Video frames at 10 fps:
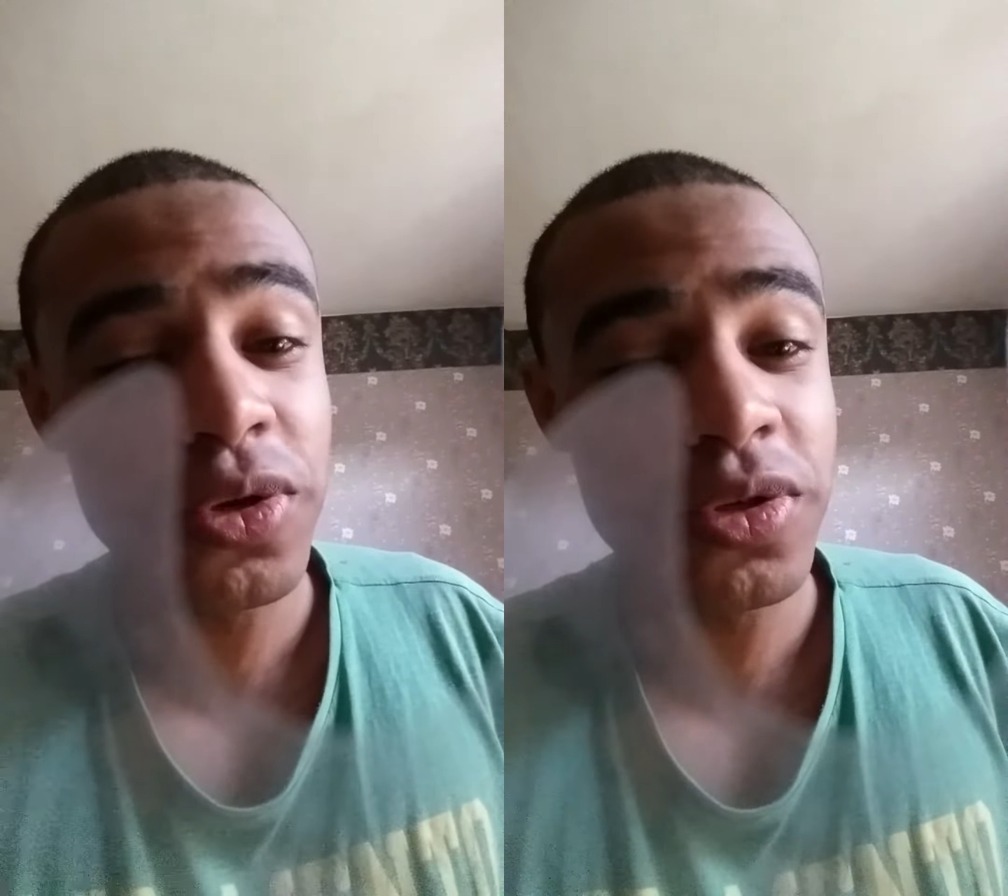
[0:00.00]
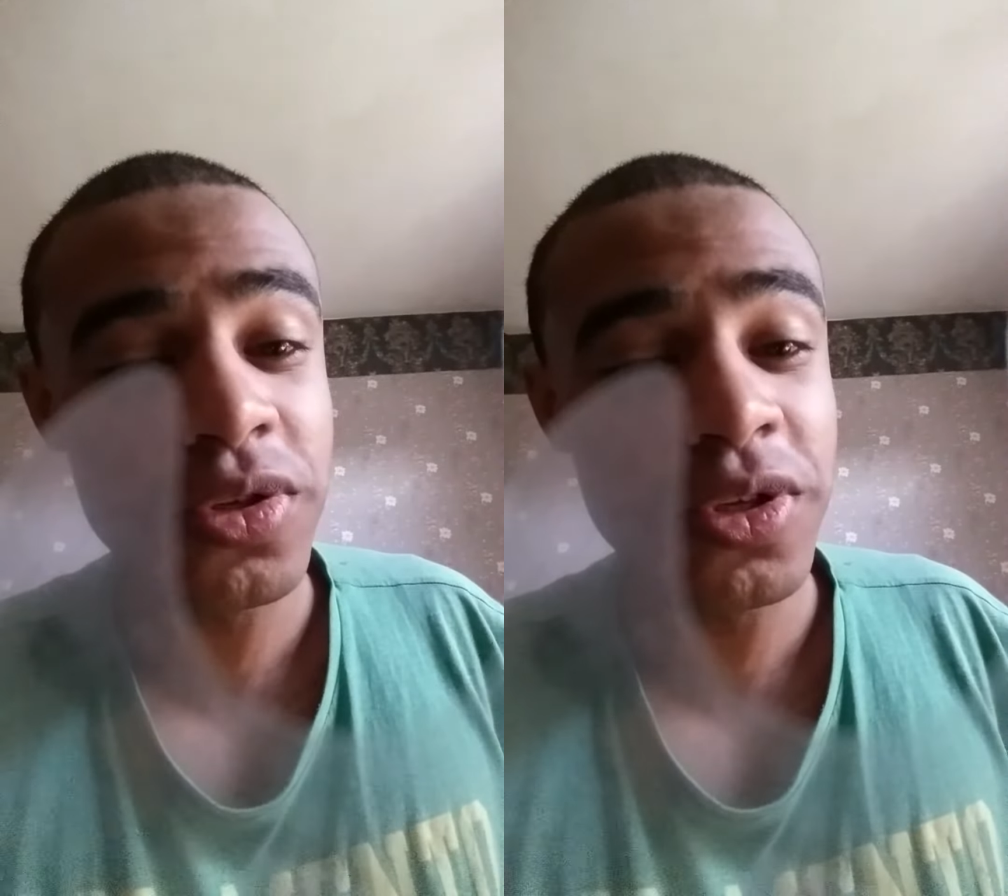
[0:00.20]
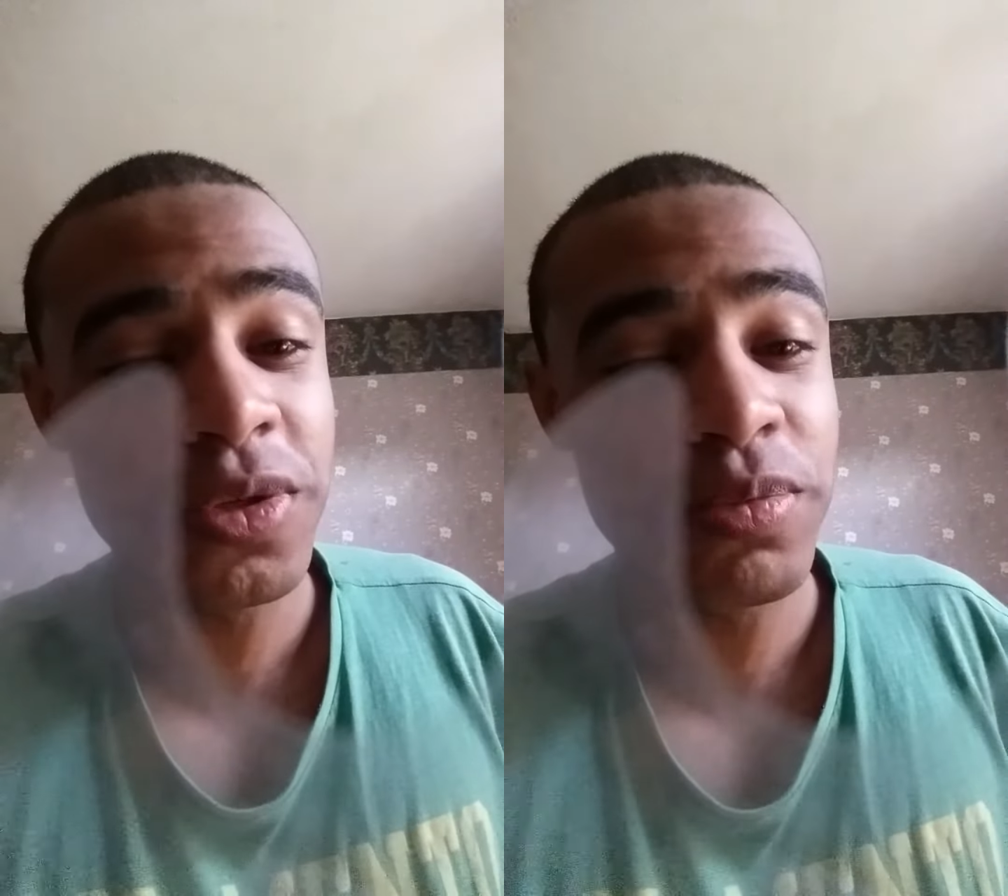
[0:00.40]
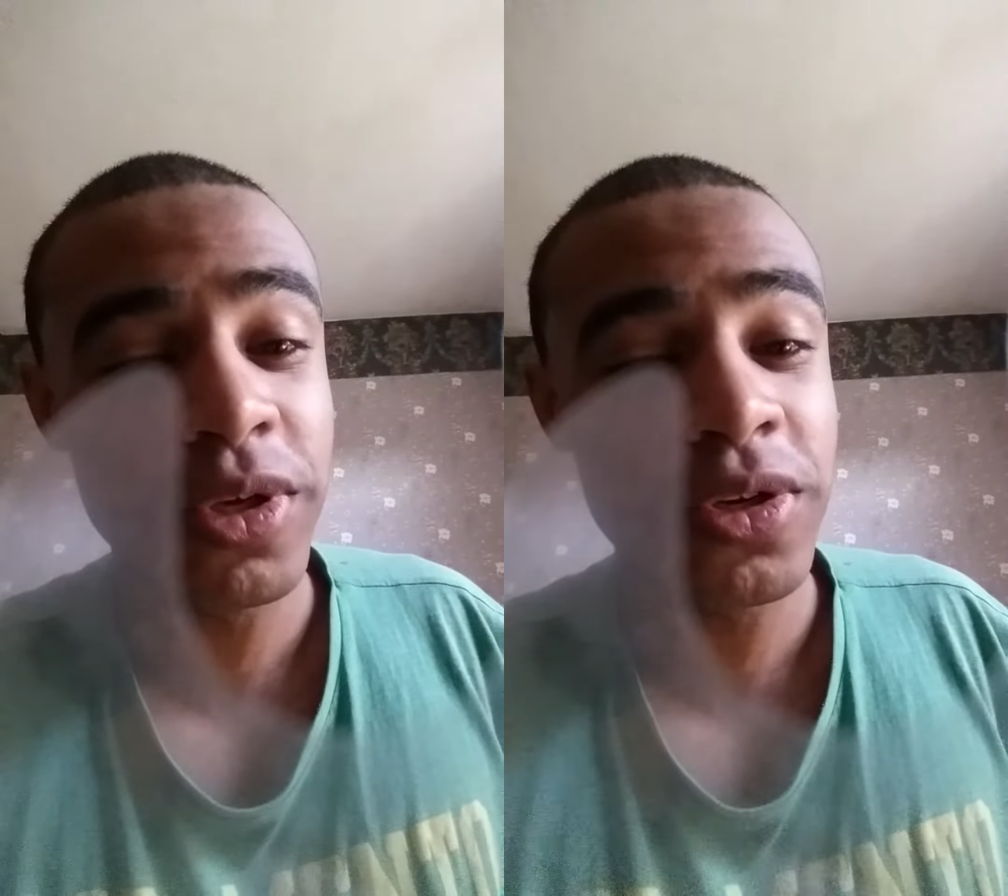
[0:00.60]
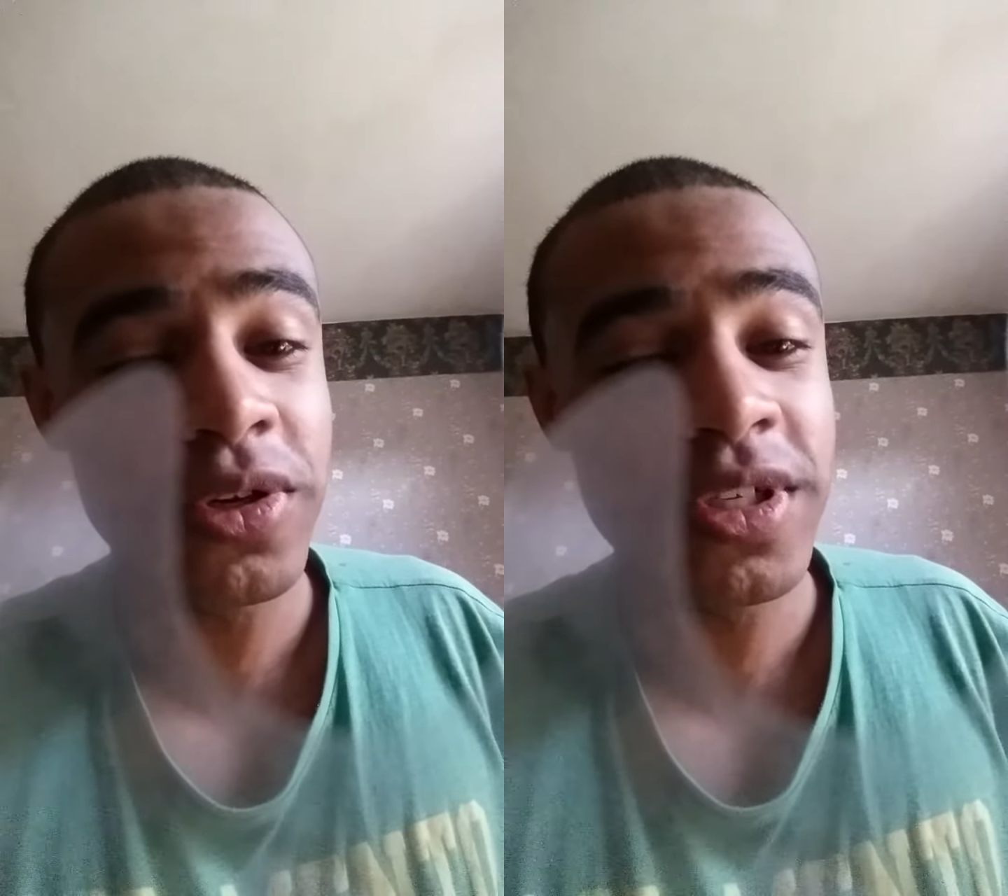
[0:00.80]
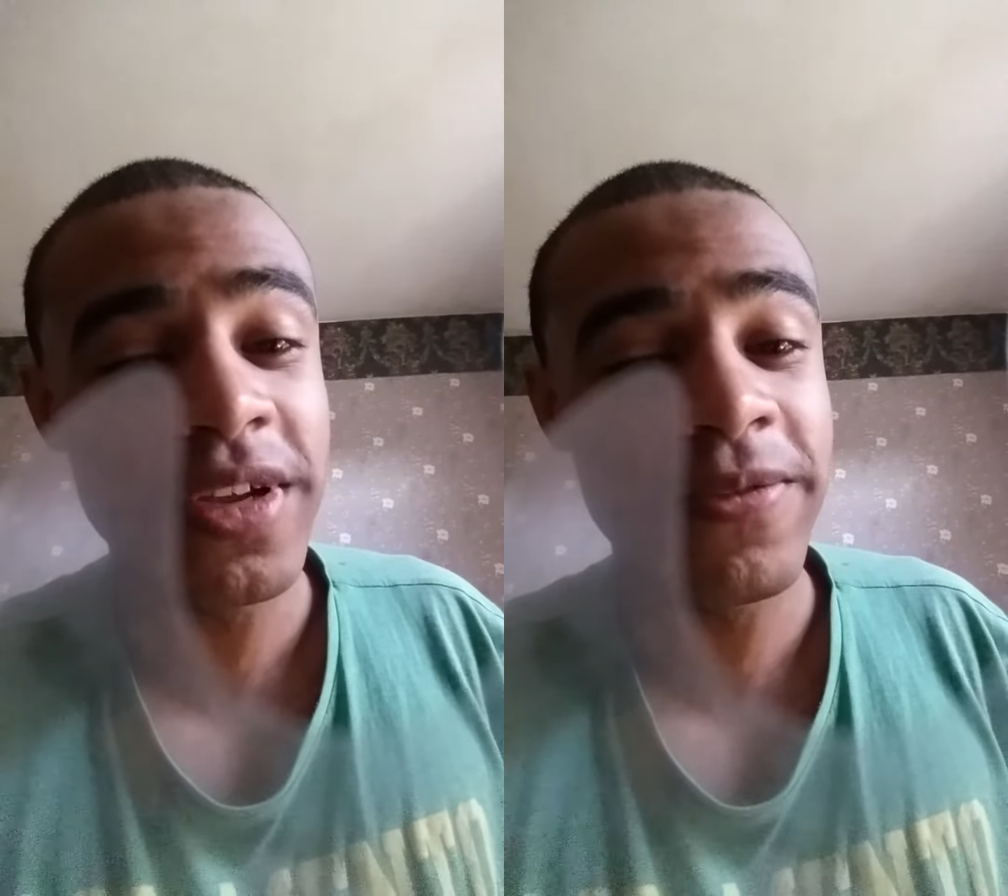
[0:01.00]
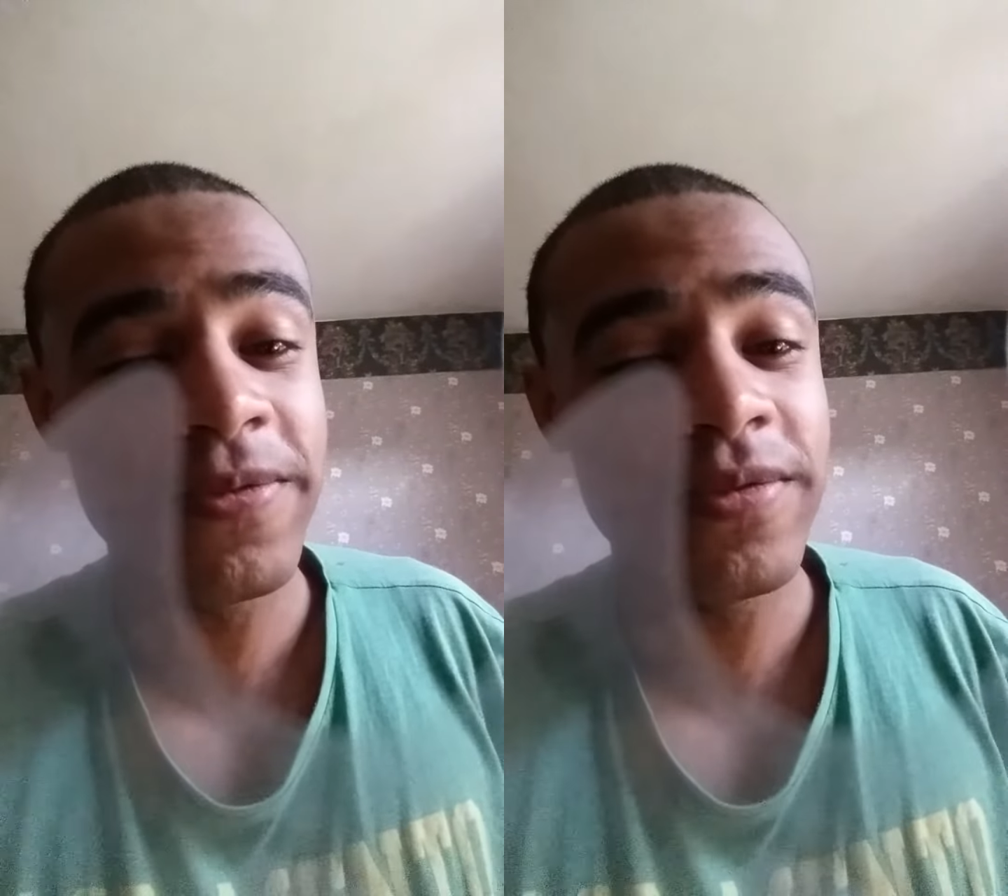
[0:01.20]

justice, because if